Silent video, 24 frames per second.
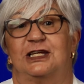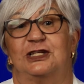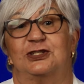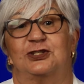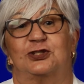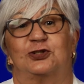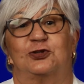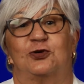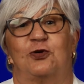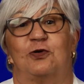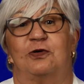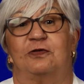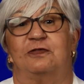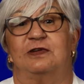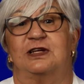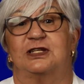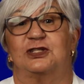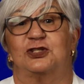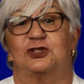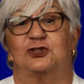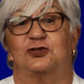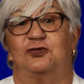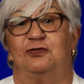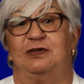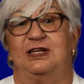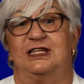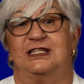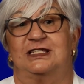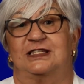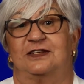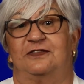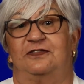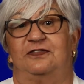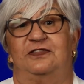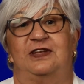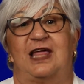historic
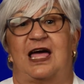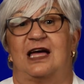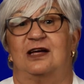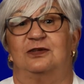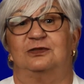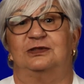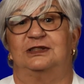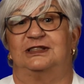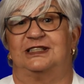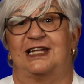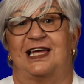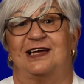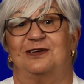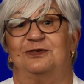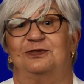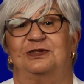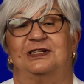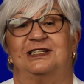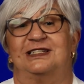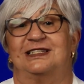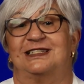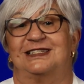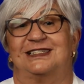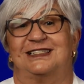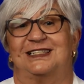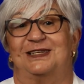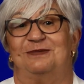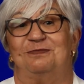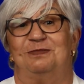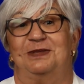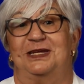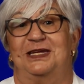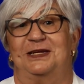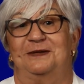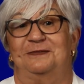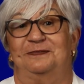streets of downtown
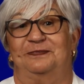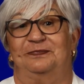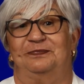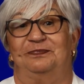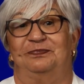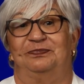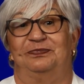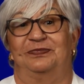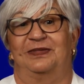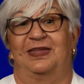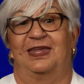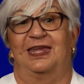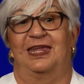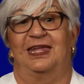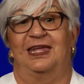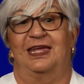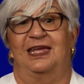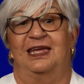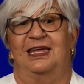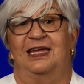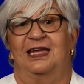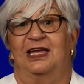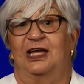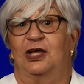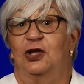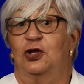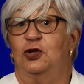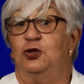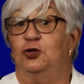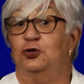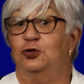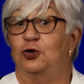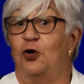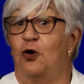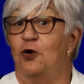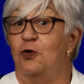Kissimmee.
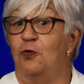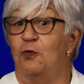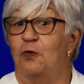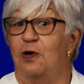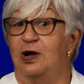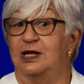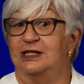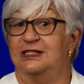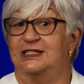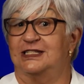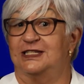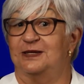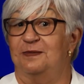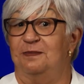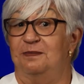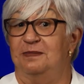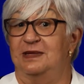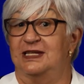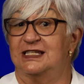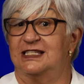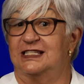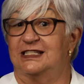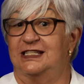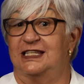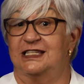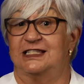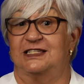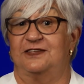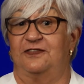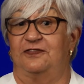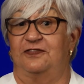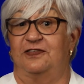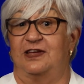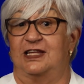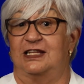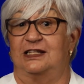You don't want to miss this
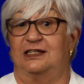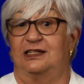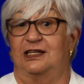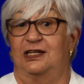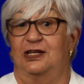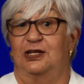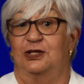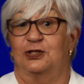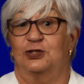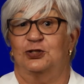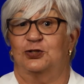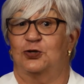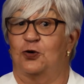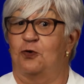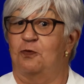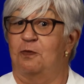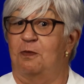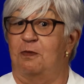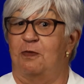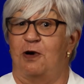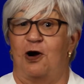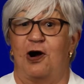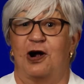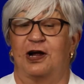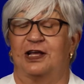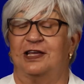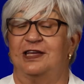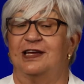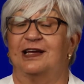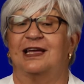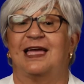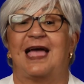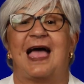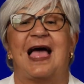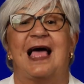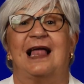event, so mark your
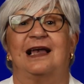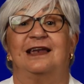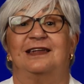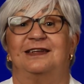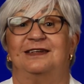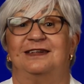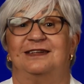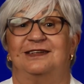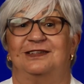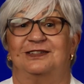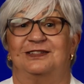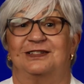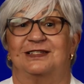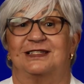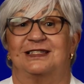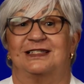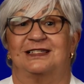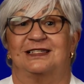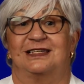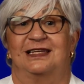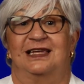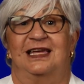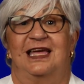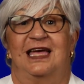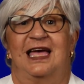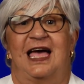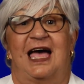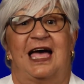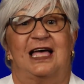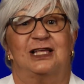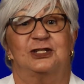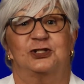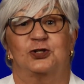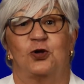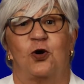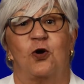calendars.
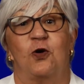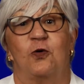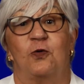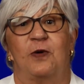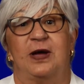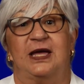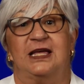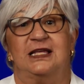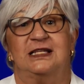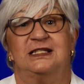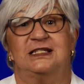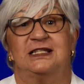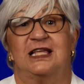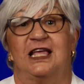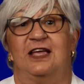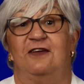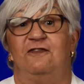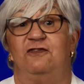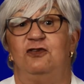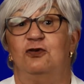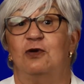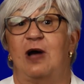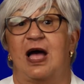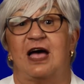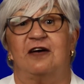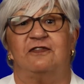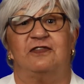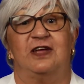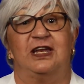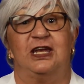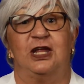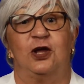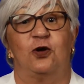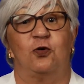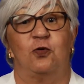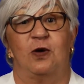As always, if you have
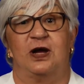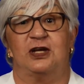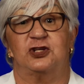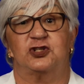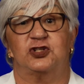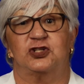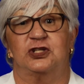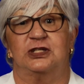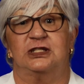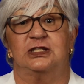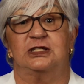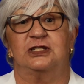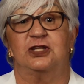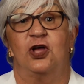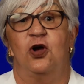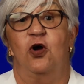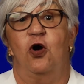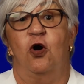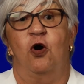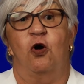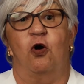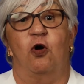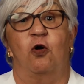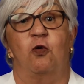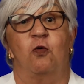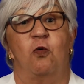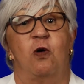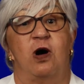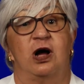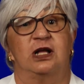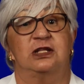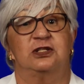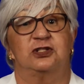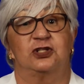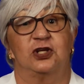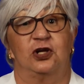any questions or
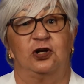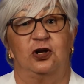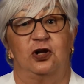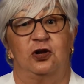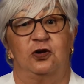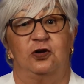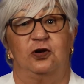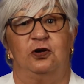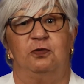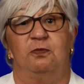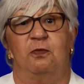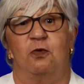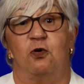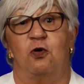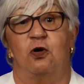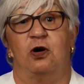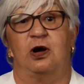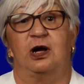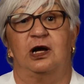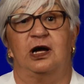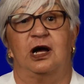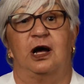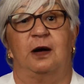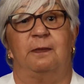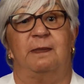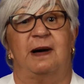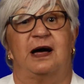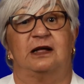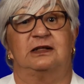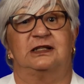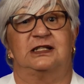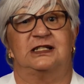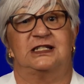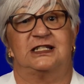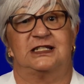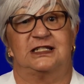want to learn more
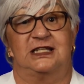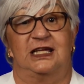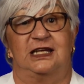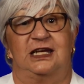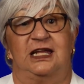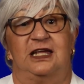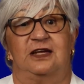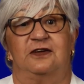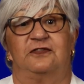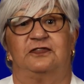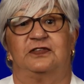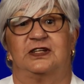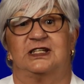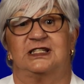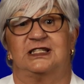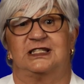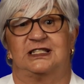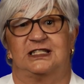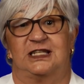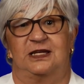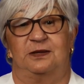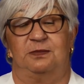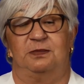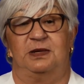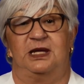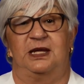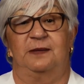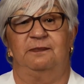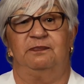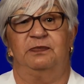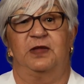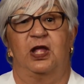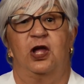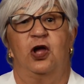about the city of Kissimmee,